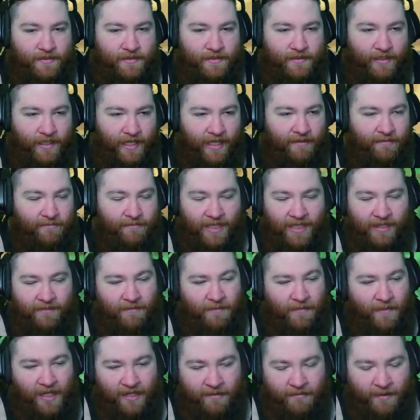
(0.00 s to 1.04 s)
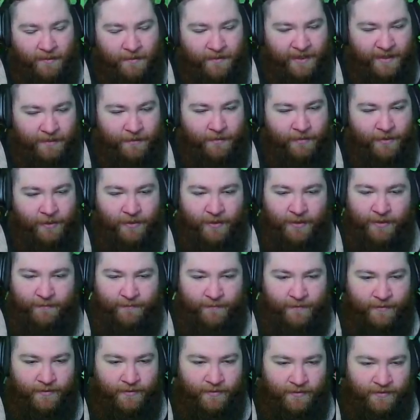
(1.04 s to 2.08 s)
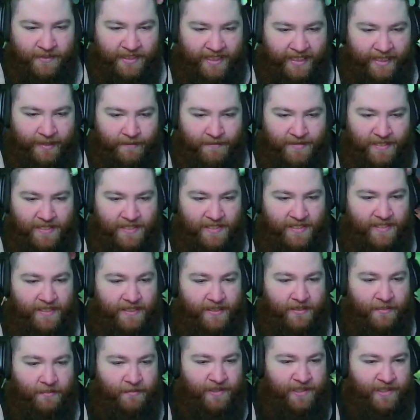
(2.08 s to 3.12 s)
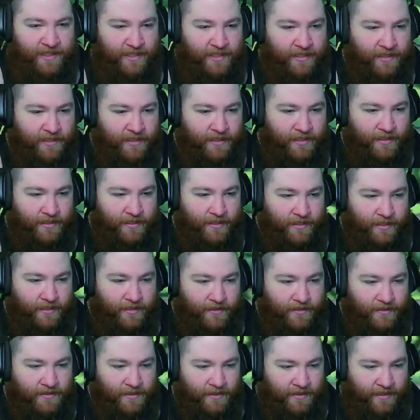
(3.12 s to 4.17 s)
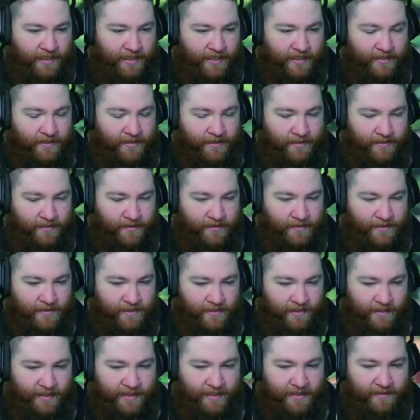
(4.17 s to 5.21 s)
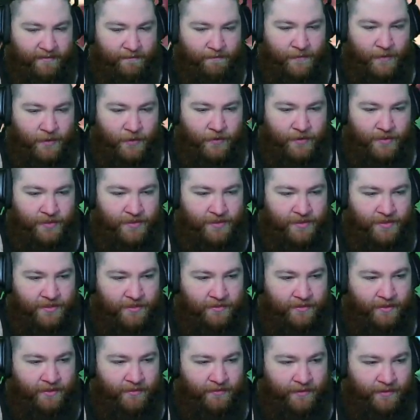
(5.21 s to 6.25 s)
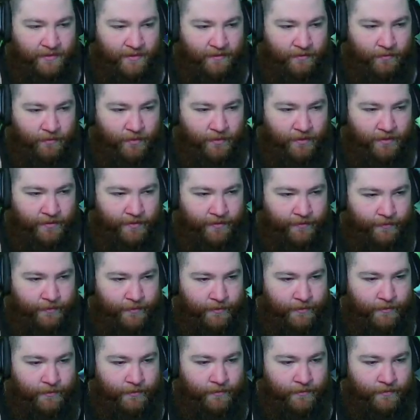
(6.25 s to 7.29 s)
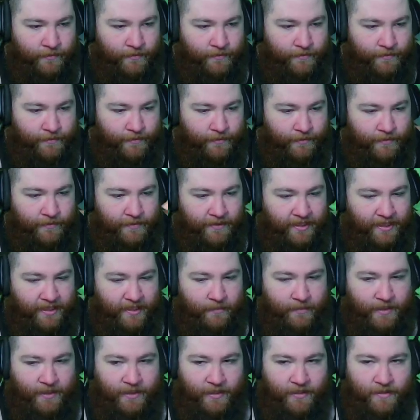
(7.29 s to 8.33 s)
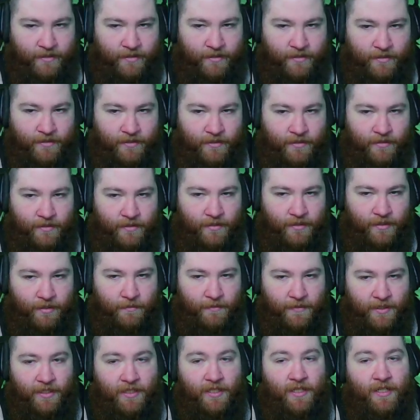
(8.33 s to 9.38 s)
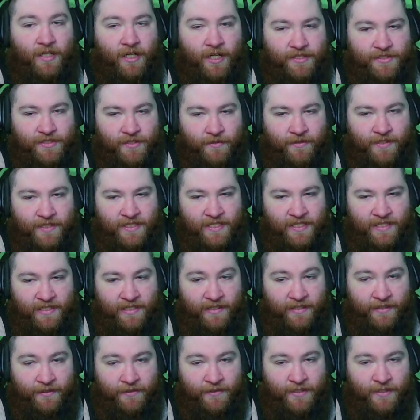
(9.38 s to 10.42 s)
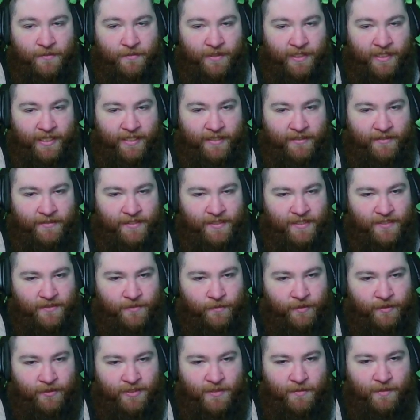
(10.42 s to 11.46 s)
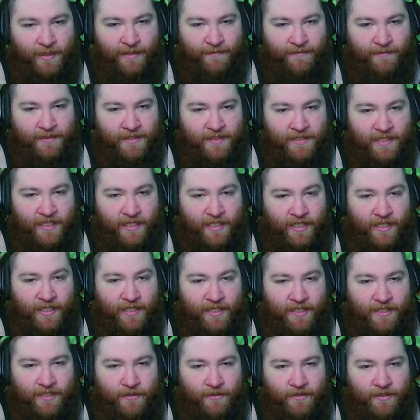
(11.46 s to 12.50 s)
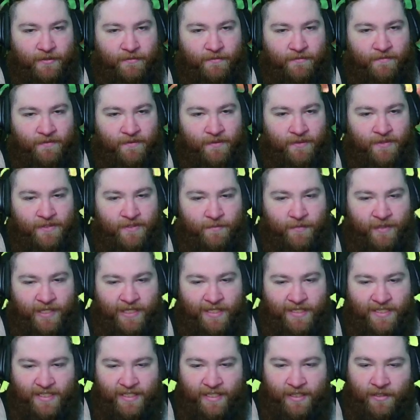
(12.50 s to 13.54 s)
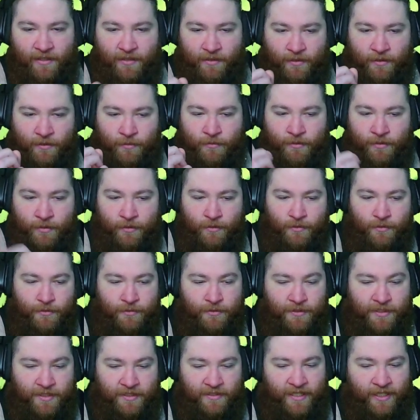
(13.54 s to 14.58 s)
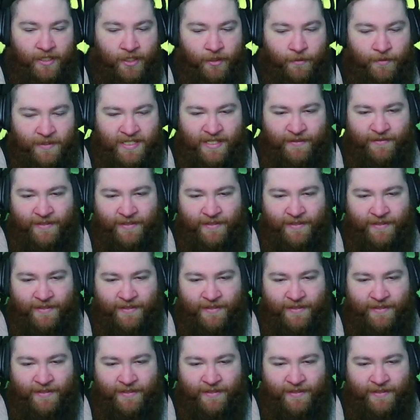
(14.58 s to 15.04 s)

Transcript: I'm a big proponent for games as therapy. There's a lot of emotions you can really work through gaming. Oh, also this is another spot. This is a weird spot for this. There's spots that glow gold. They always have